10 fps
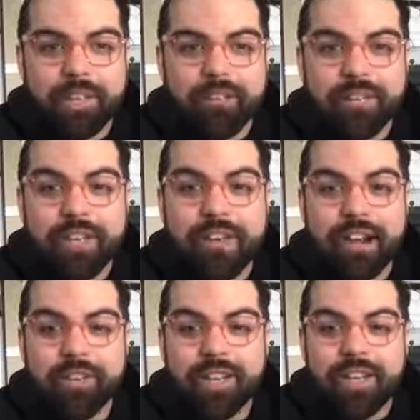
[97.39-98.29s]
We're going to figure
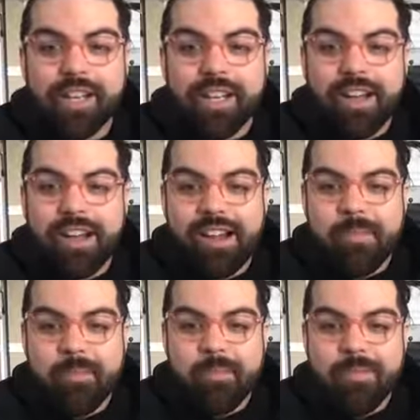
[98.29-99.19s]
out,
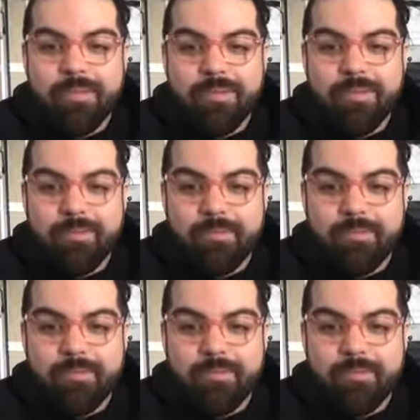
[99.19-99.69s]
um,